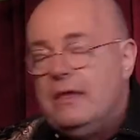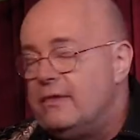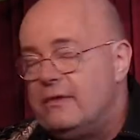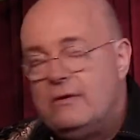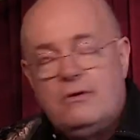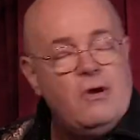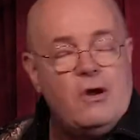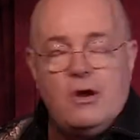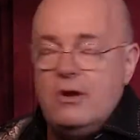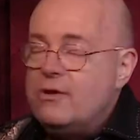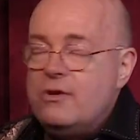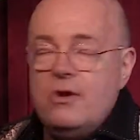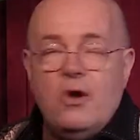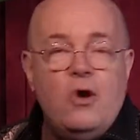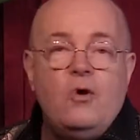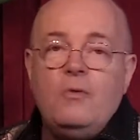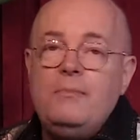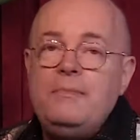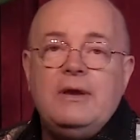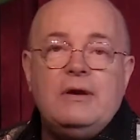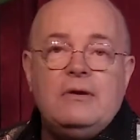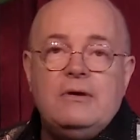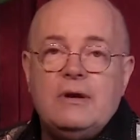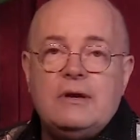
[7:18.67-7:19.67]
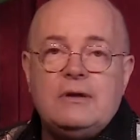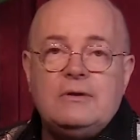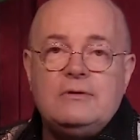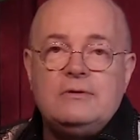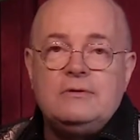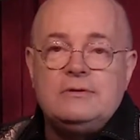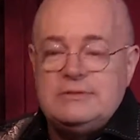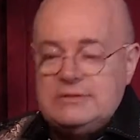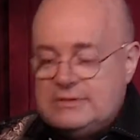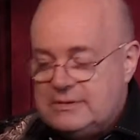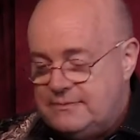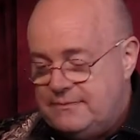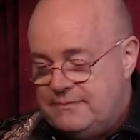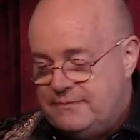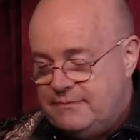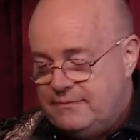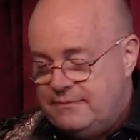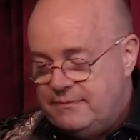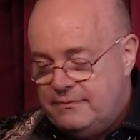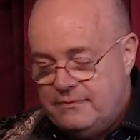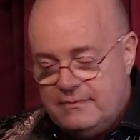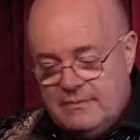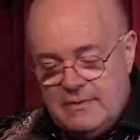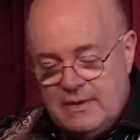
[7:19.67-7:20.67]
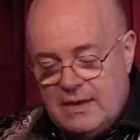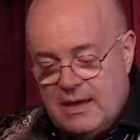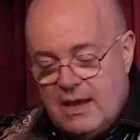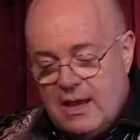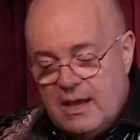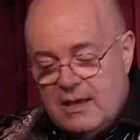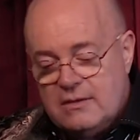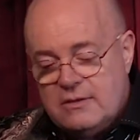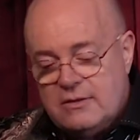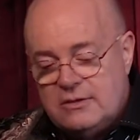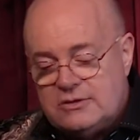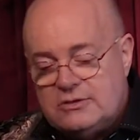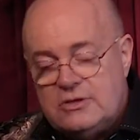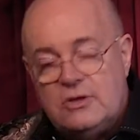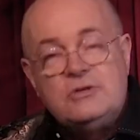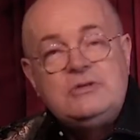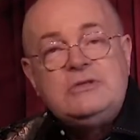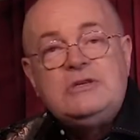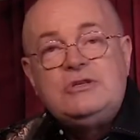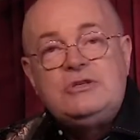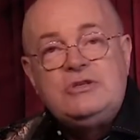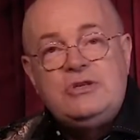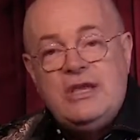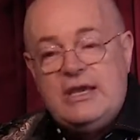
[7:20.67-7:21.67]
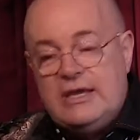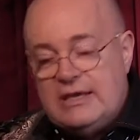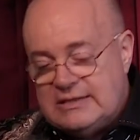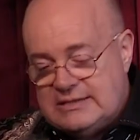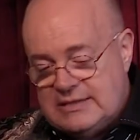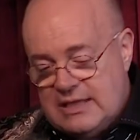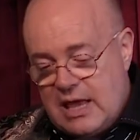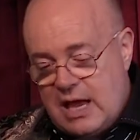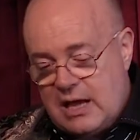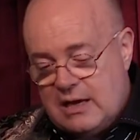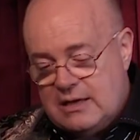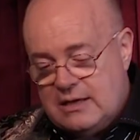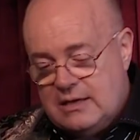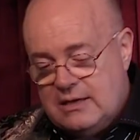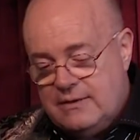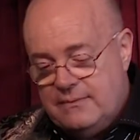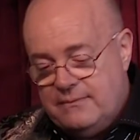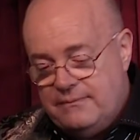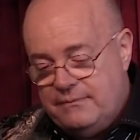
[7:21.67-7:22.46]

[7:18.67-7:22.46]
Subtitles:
There are no miracles. There's no such thing as luck.